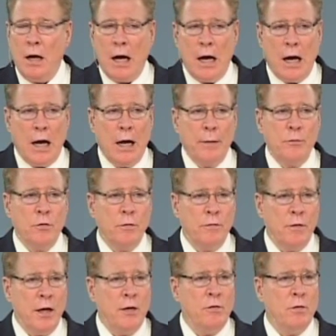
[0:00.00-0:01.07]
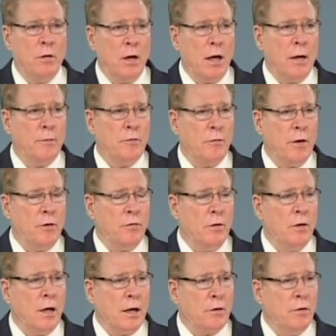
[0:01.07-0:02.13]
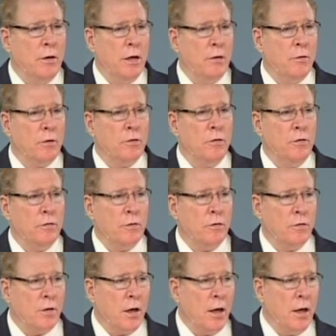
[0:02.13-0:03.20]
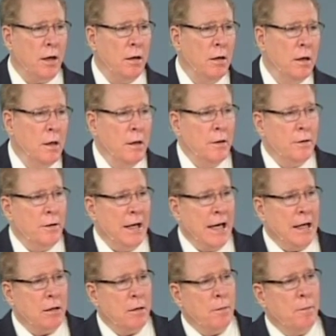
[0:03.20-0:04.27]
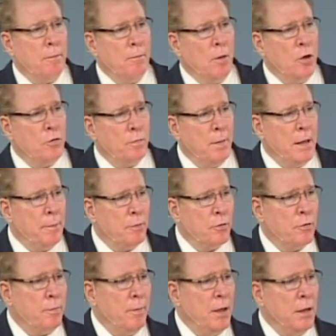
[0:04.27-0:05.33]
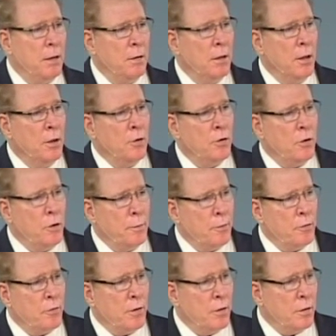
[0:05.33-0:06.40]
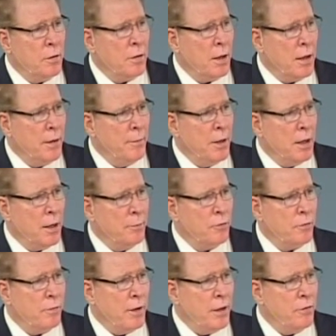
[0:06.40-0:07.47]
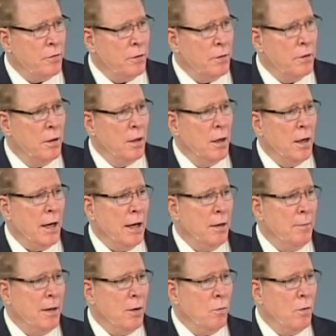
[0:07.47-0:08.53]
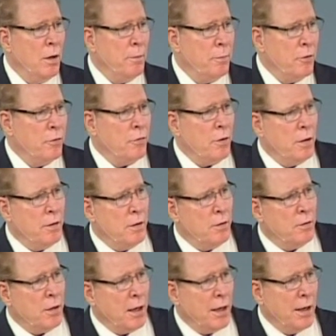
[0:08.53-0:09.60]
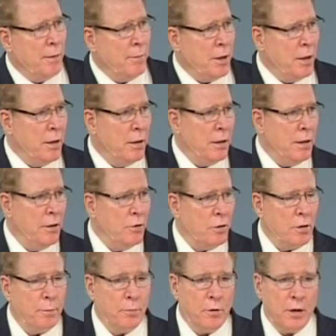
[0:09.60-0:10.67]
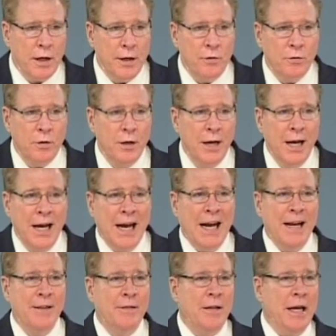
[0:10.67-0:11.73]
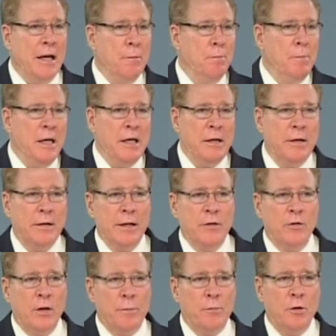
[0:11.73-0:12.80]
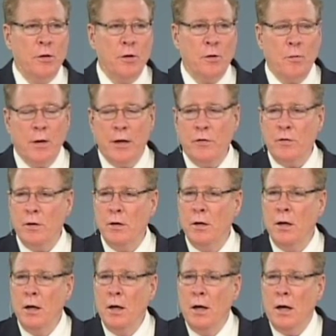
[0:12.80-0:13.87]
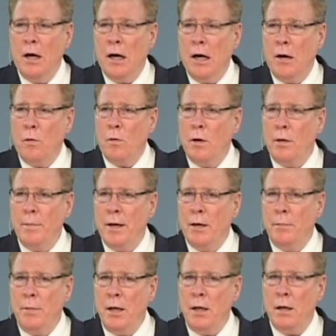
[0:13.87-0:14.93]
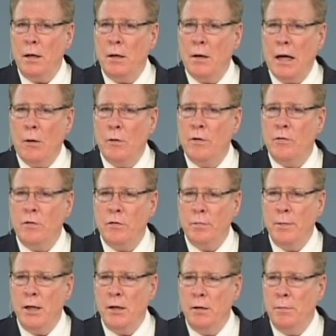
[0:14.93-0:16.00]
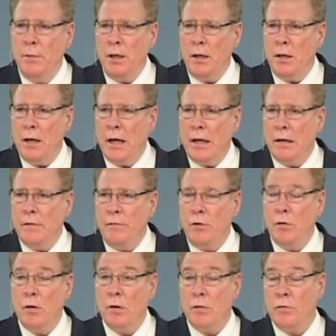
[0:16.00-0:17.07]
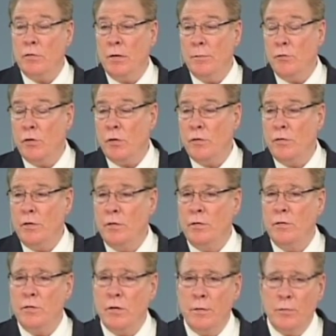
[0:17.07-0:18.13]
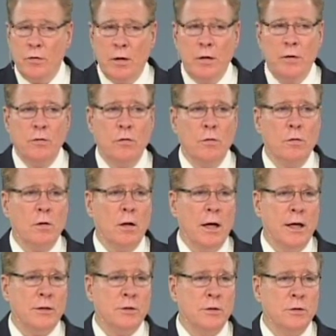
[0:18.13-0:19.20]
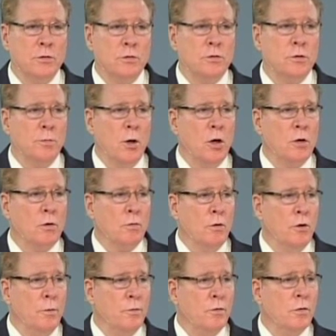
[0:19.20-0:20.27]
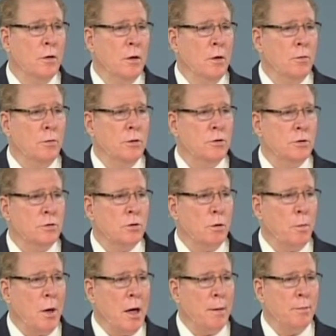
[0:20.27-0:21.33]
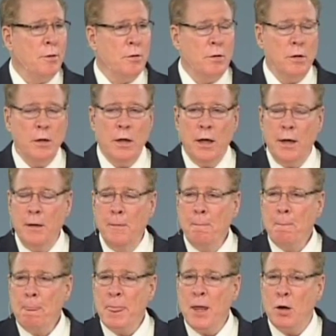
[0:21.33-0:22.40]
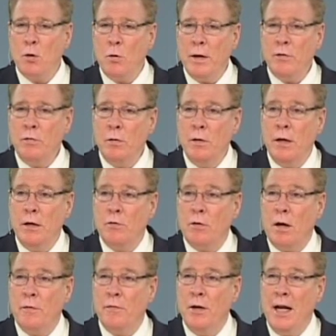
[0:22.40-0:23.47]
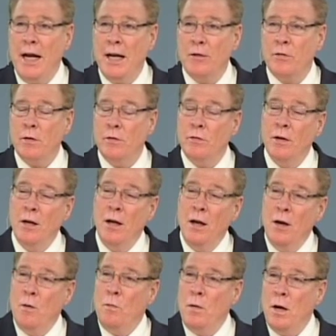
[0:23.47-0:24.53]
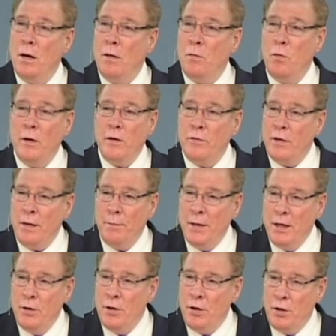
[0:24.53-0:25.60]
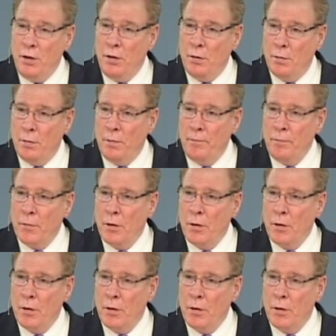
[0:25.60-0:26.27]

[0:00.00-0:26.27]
Observation, observation. Doctor Hendricks used to say that most people spend two percent of their time in observation and about one percent of their time in interpretation, and they immediately jump to the question, uh, what about me? How does this mean to me? And if you go to some churches and some Sunday school classes or small groups, which are so popular today, the question that is often asked is, well, what does that mean to you?